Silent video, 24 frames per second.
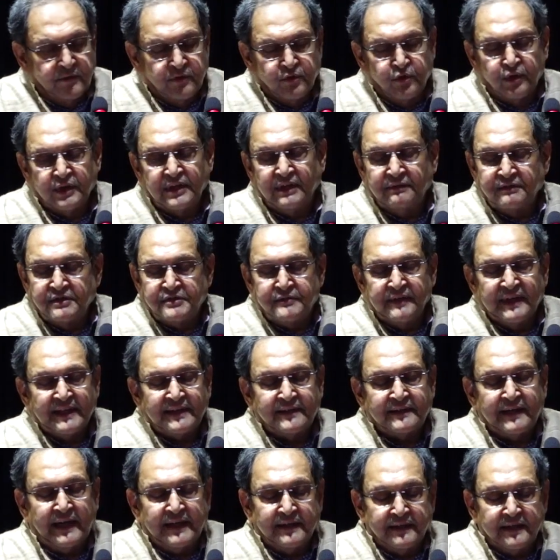Gurudev is
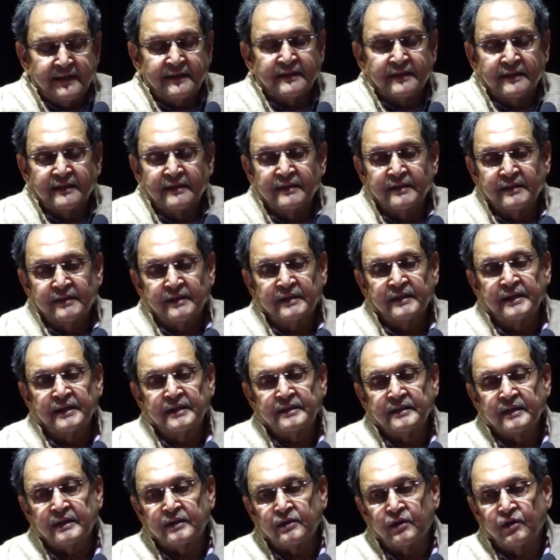very candid.
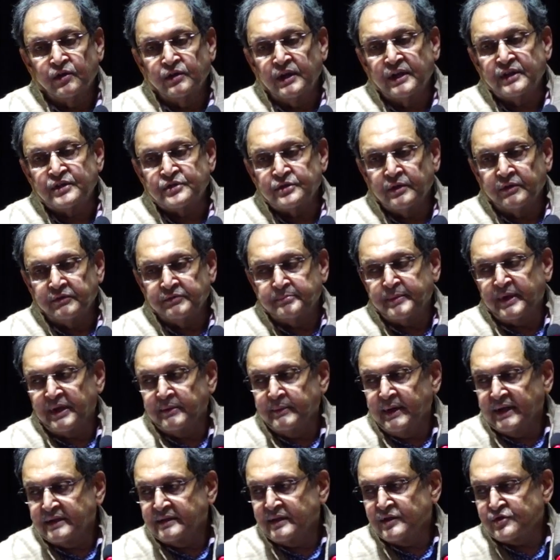In the context of
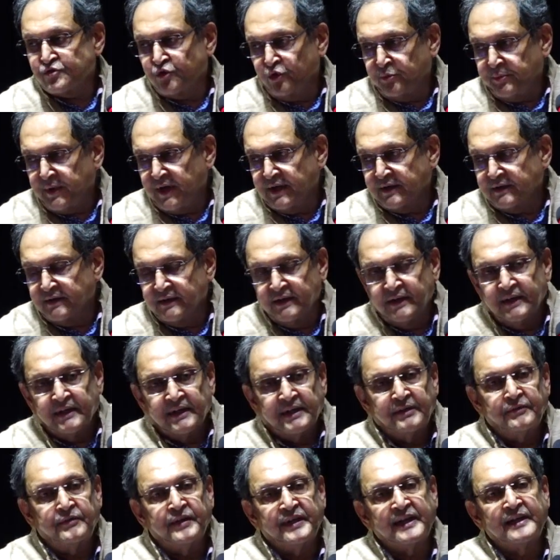Paramata Sopan,
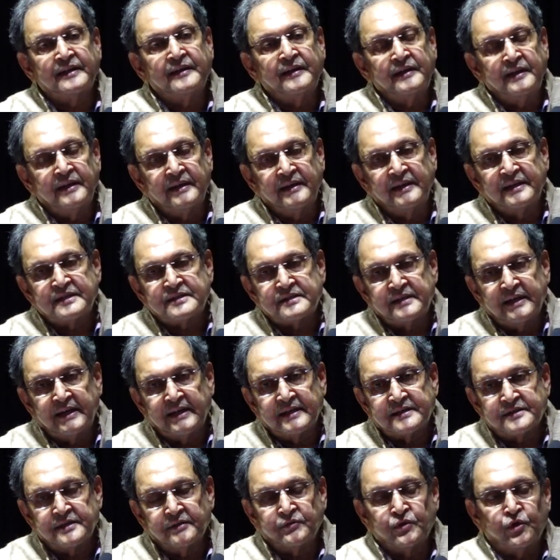he very clearly
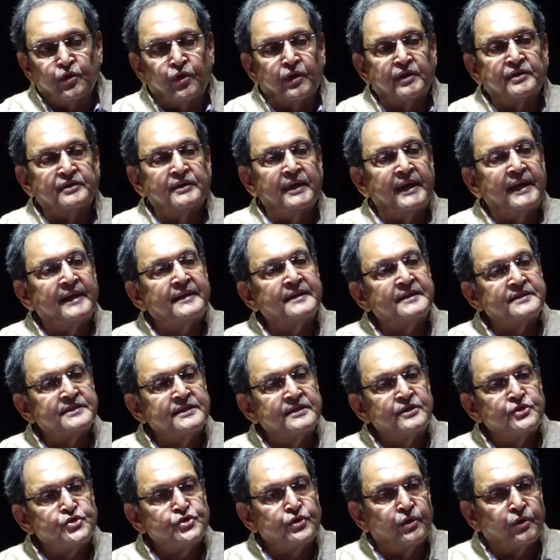states, if God realization
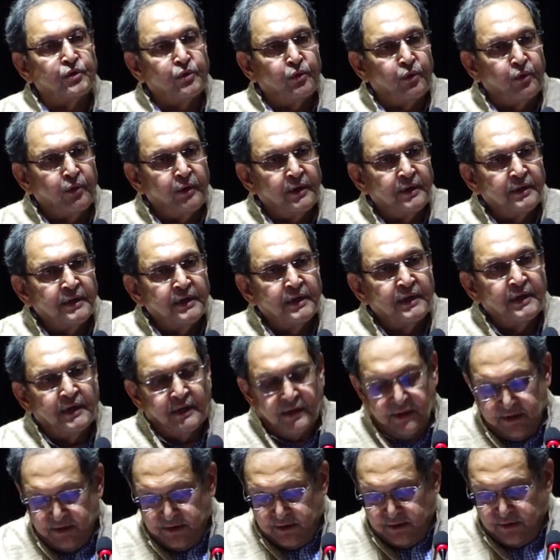is your goal,
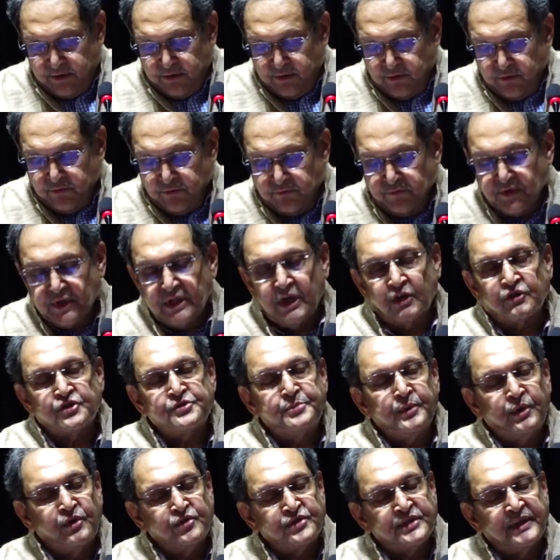without
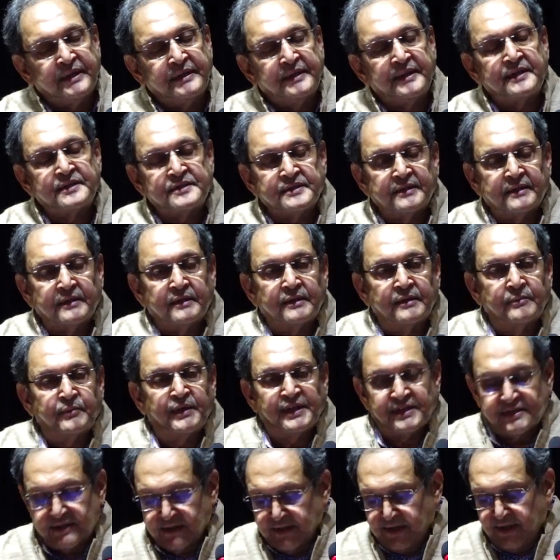spiritual teacher,
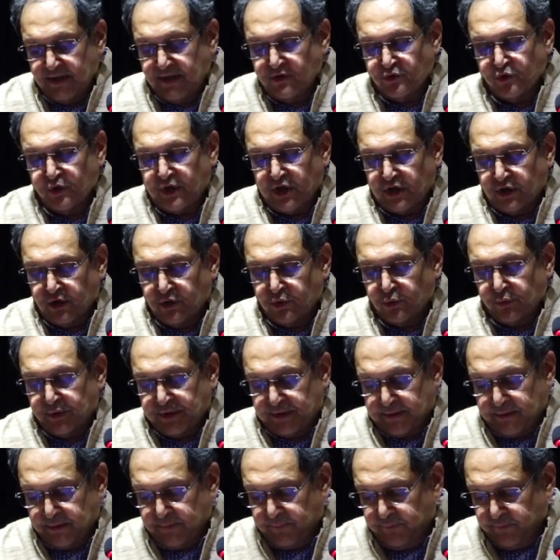basically you cannot do it.